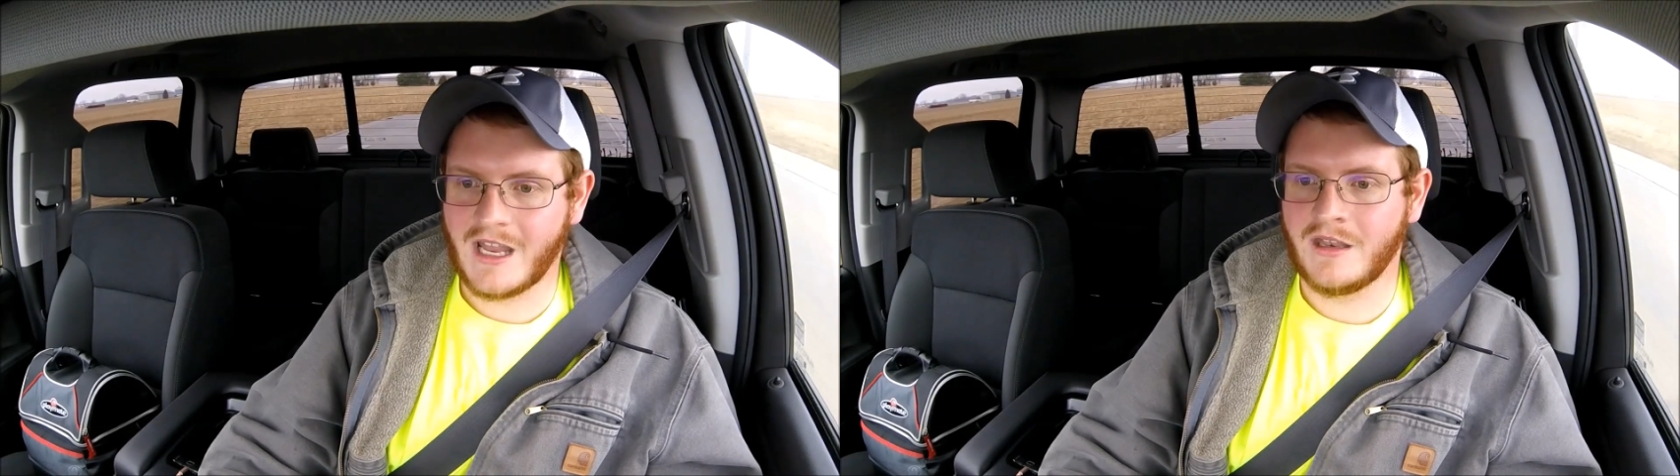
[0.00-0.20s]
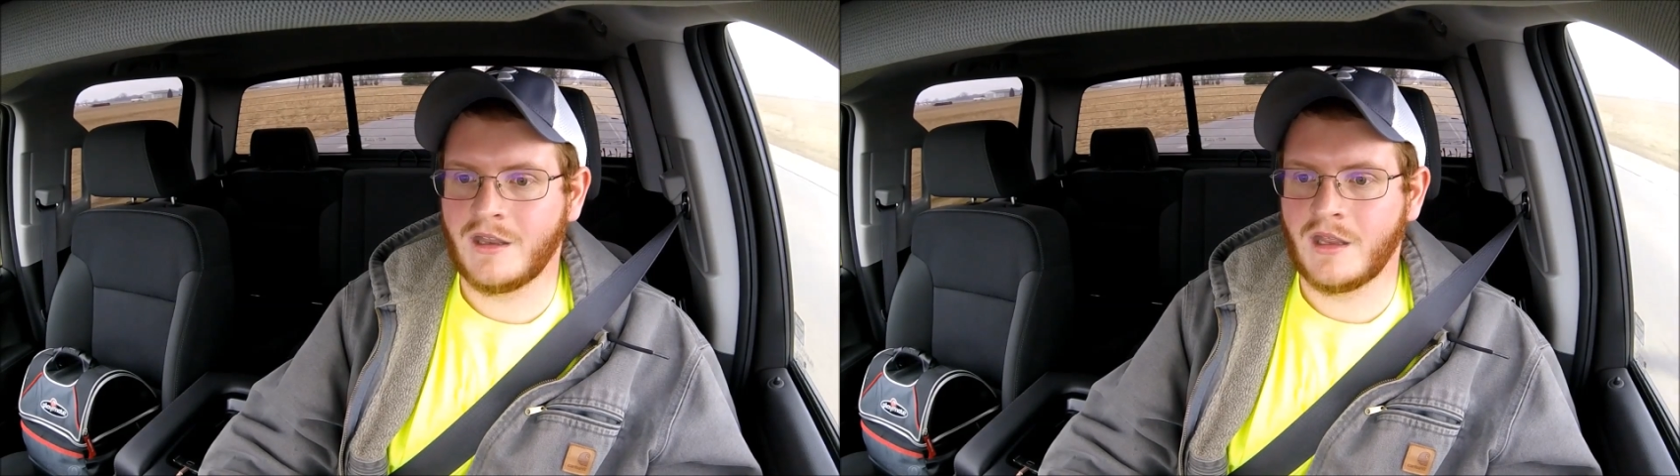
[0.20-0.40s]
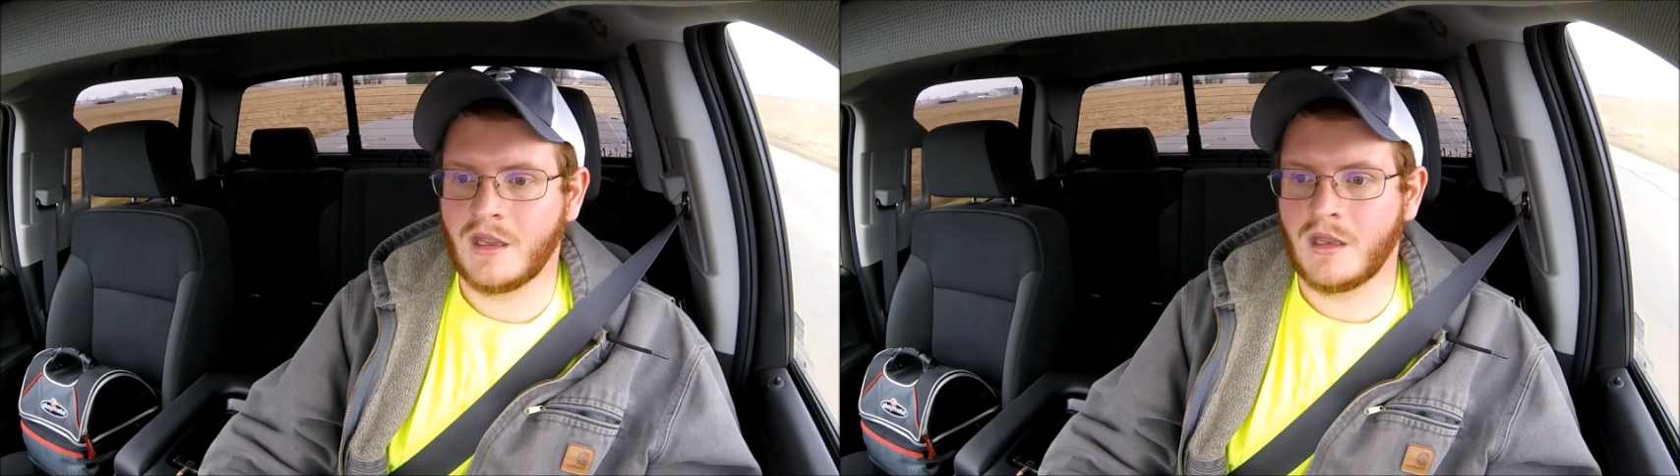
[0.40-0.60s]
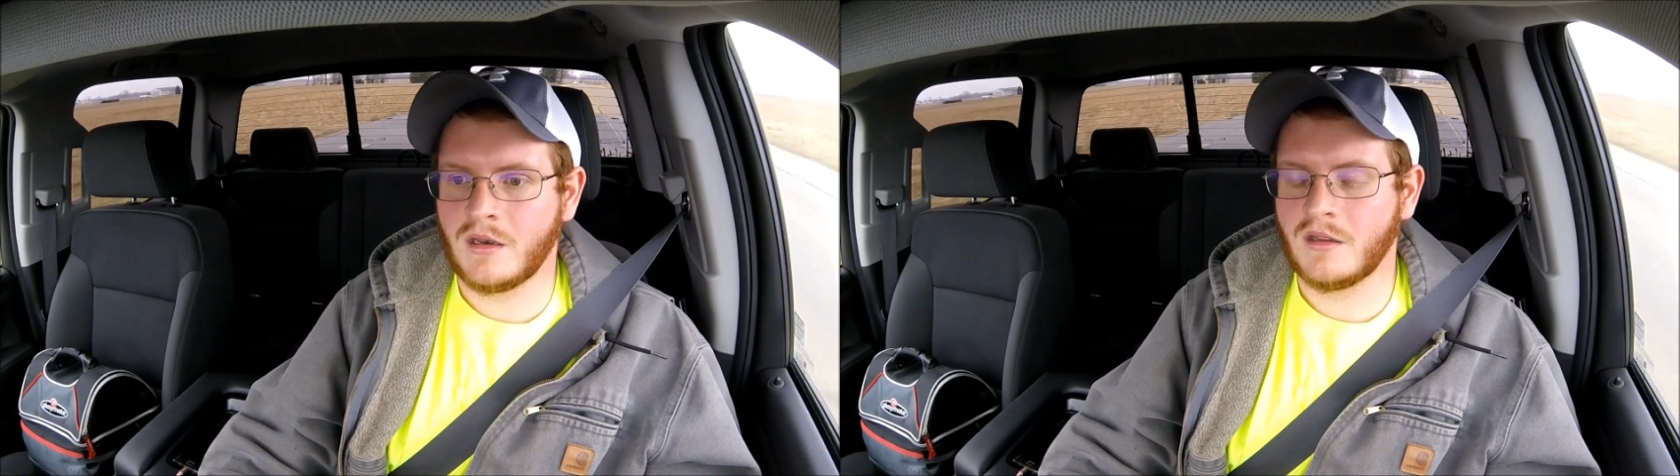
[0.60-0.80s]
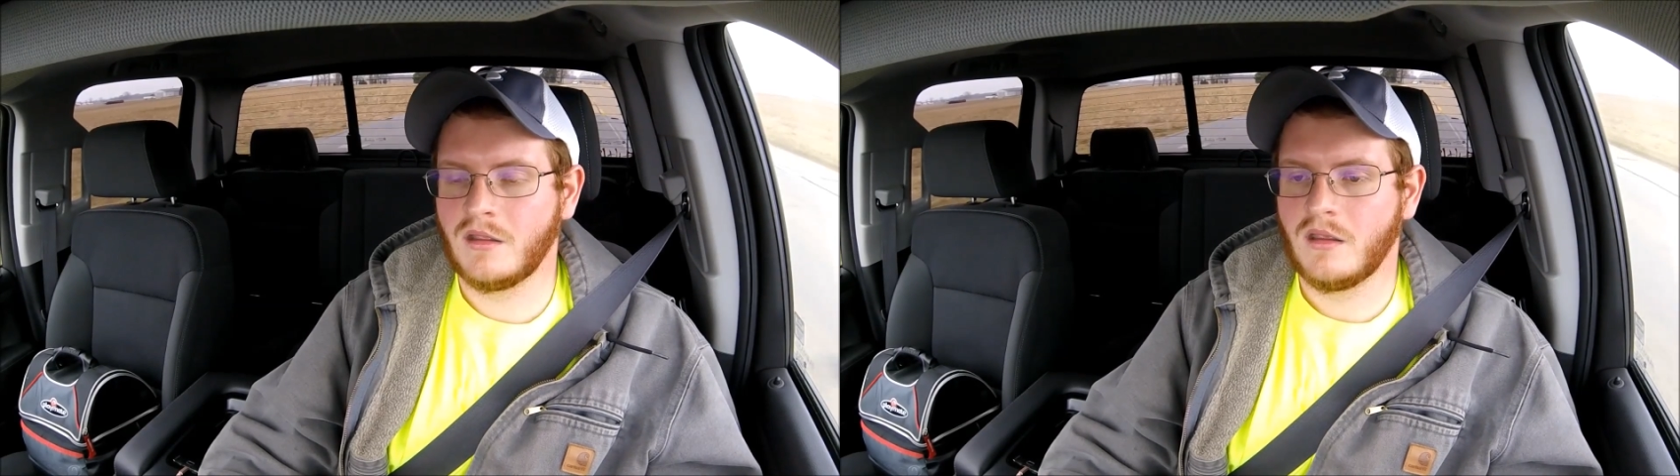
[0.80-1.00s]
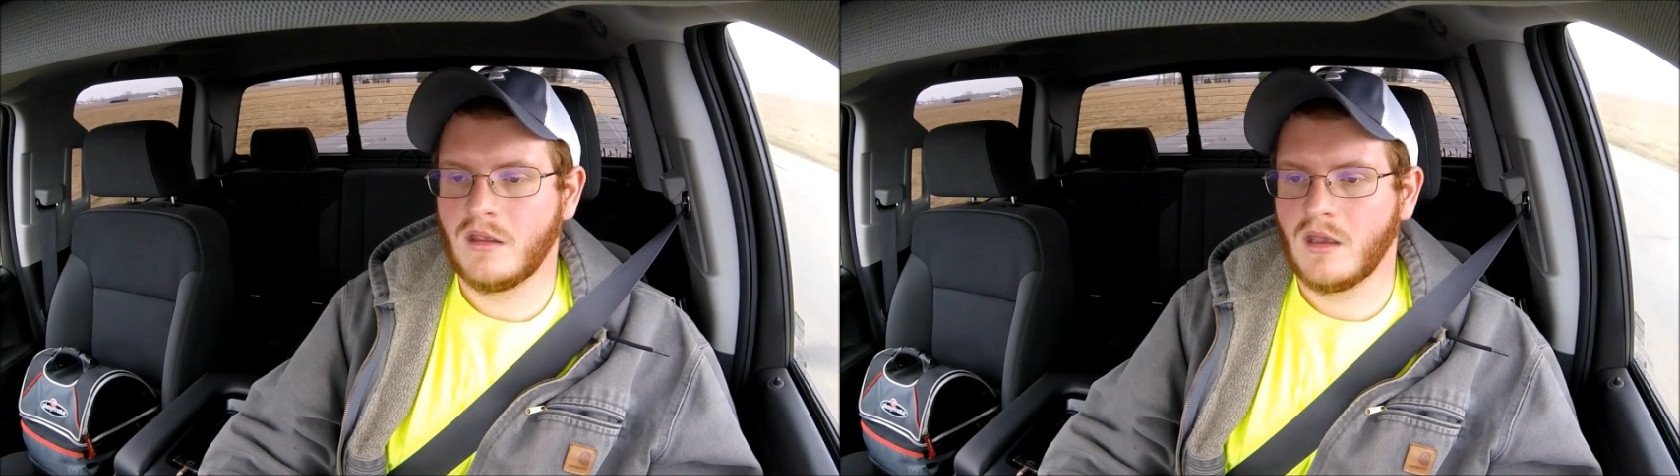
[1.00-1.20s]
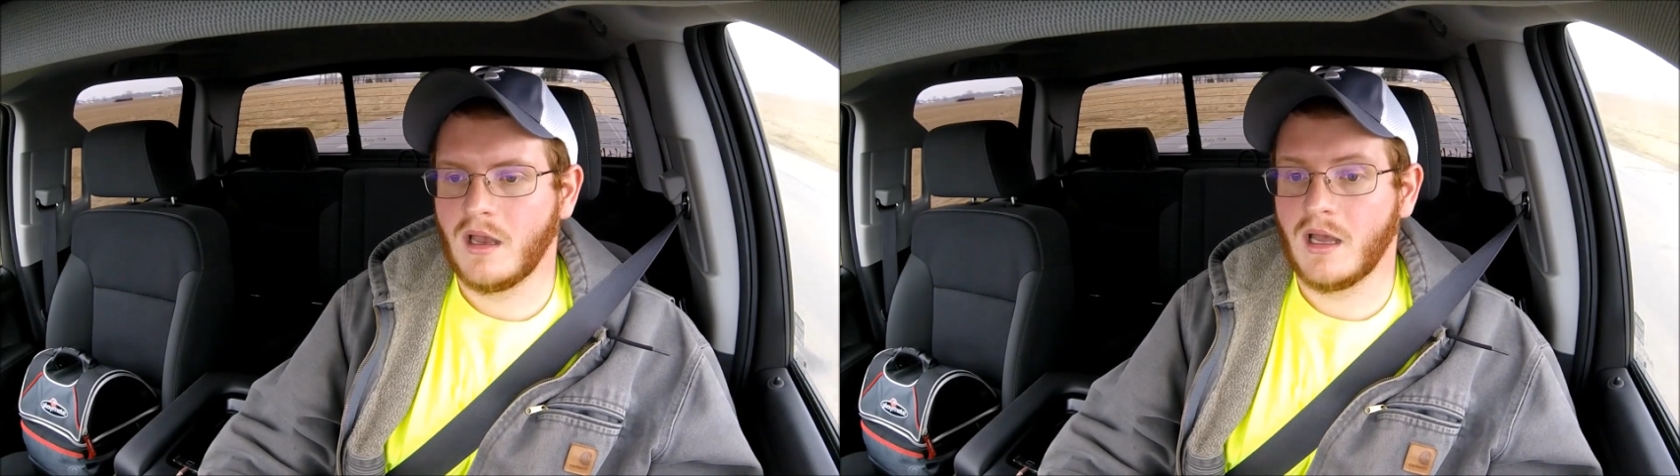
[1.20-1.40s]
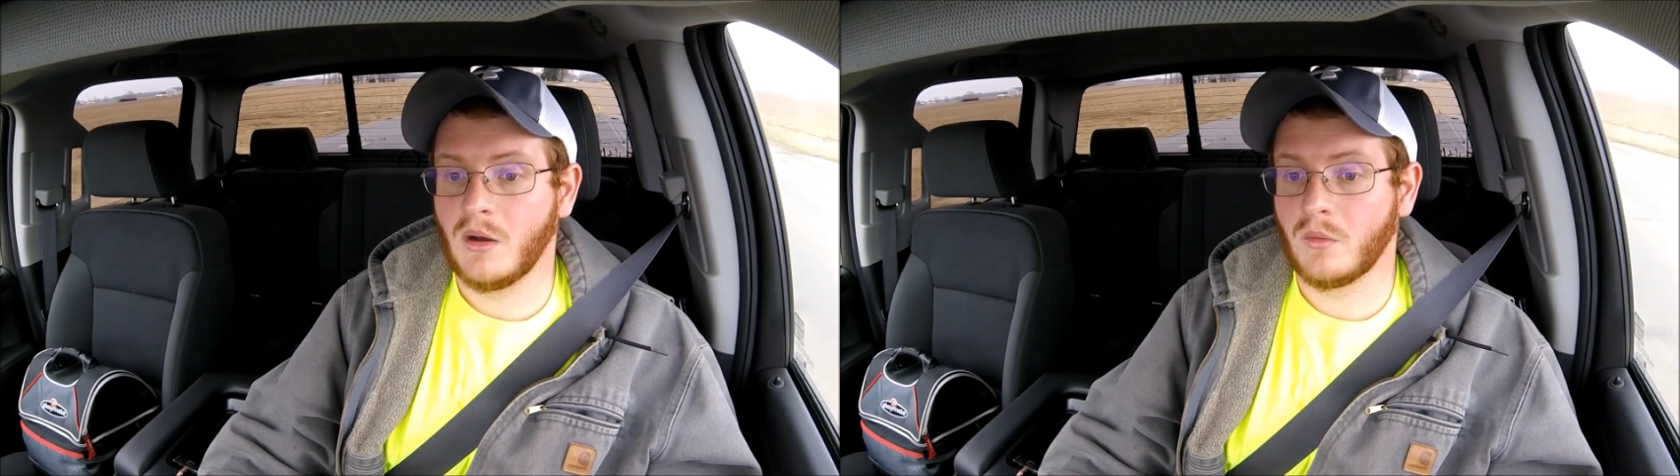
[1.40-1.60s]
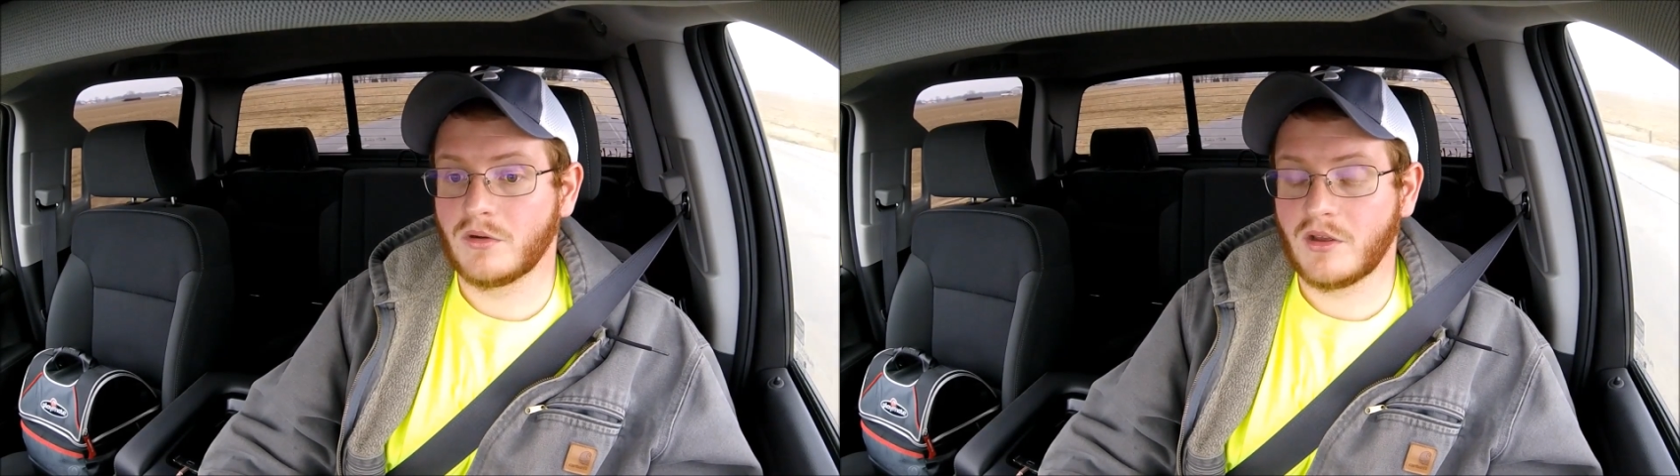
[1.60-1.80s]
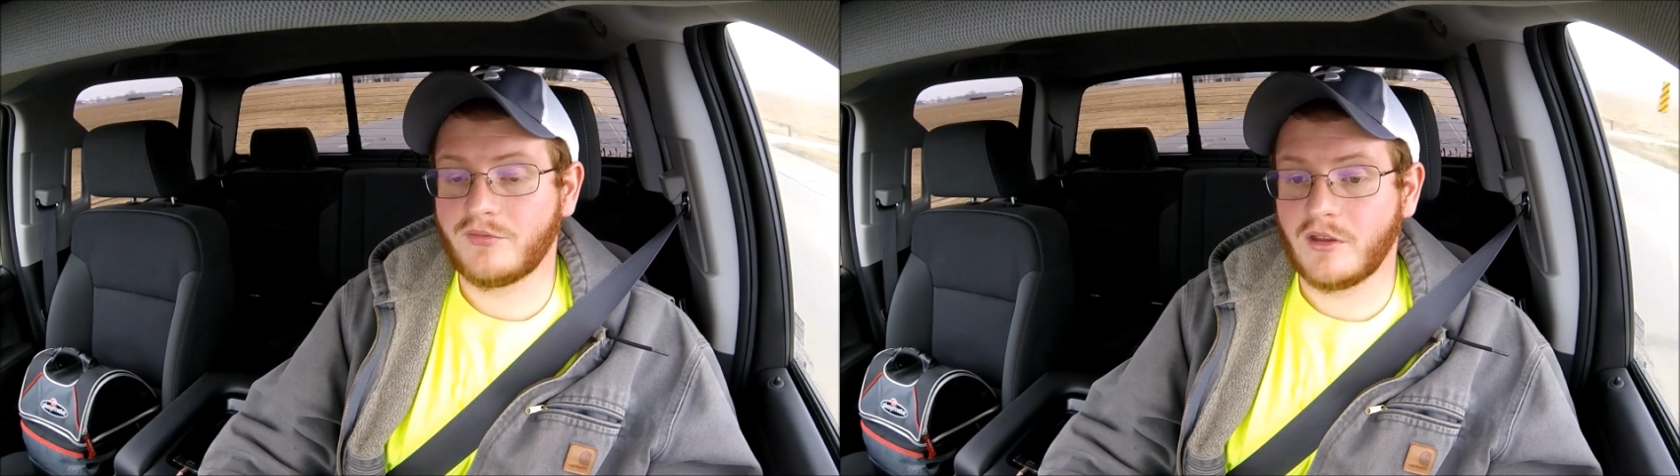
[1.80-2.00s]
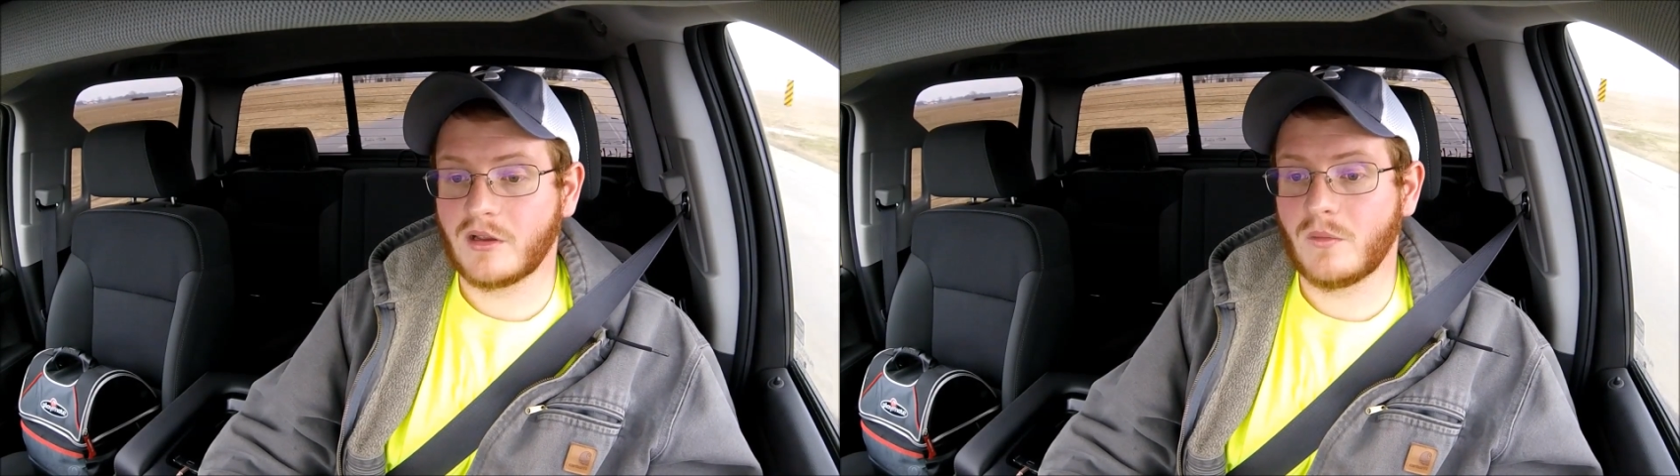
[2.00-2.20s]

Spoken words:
and then we're definitely